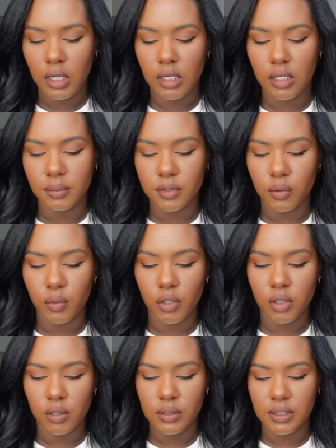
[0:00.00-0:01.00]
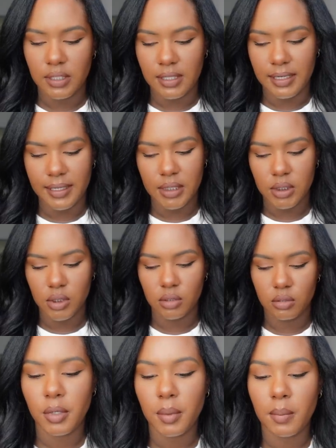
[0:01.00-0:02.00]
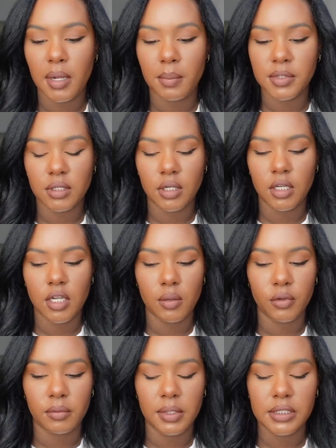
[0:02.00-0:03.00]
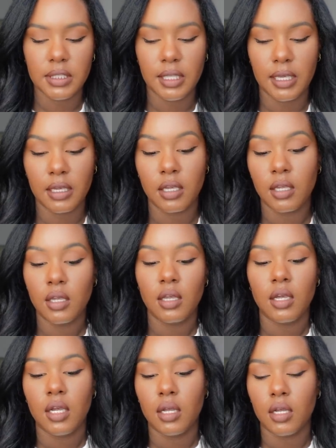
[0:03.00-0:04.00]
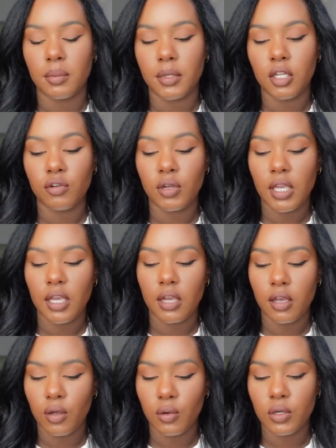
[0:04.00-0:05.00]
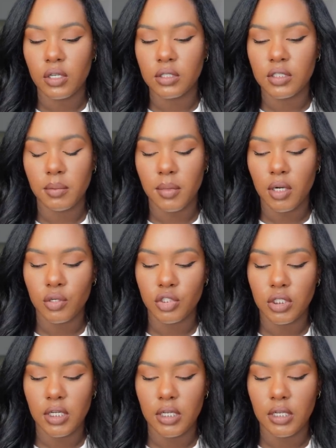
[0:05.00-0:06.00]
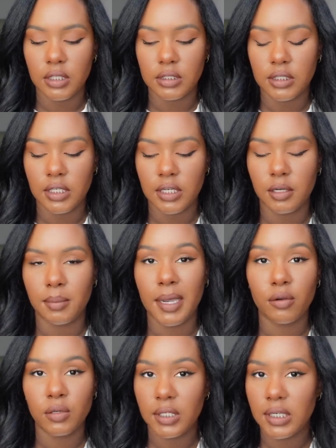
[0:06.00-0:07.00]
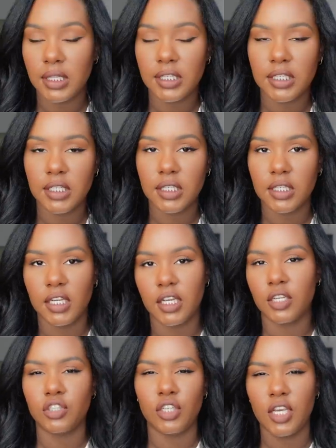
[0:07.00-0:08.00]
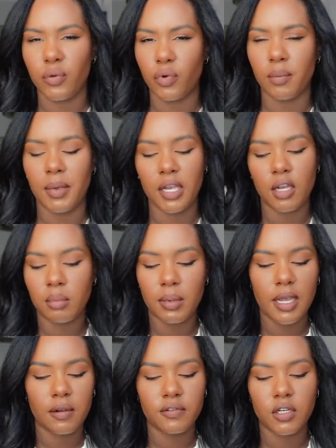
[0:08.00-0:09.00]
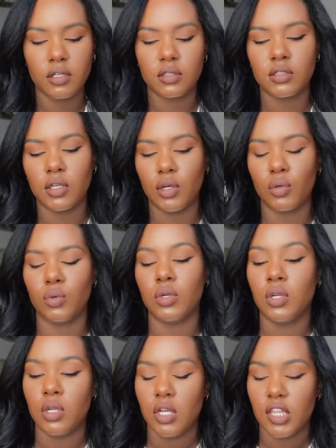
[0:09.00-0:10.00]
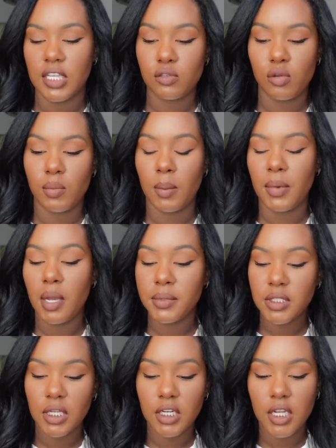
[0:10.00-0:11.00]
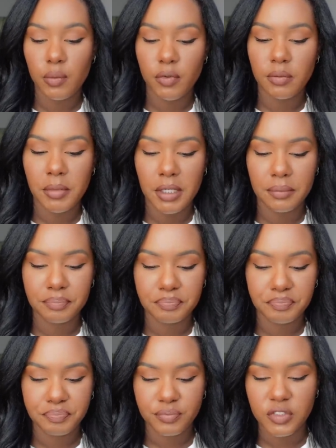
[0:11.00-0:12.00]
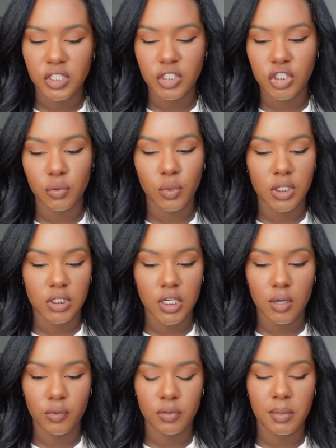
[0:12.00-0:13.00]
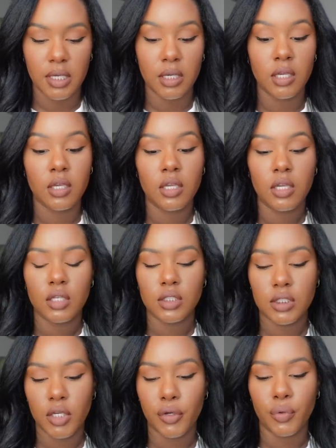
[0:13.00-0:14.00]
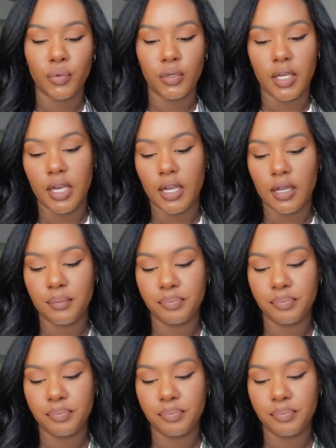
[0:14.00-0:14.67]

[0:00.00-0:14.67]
Um, so we're going to go see that. But my mom is going to come with me to that. Um, Kendra can't go because tomorrow she is getting microneedling done and she can't wear makeup after. So that's why my mom is going to come with me because she wanted to come with me. So yeah,